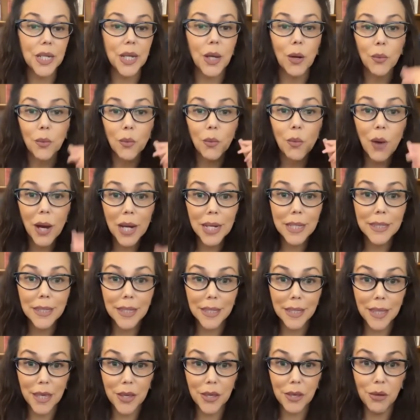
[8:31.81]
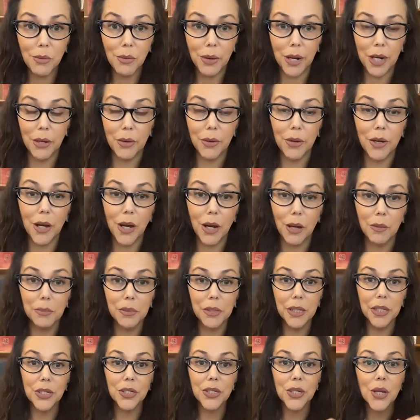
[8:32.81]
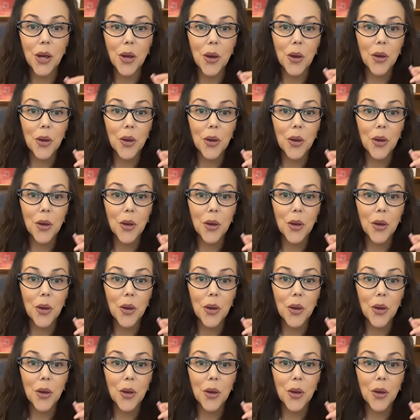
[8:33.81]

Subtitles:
Now, what is it that you want to accomplish?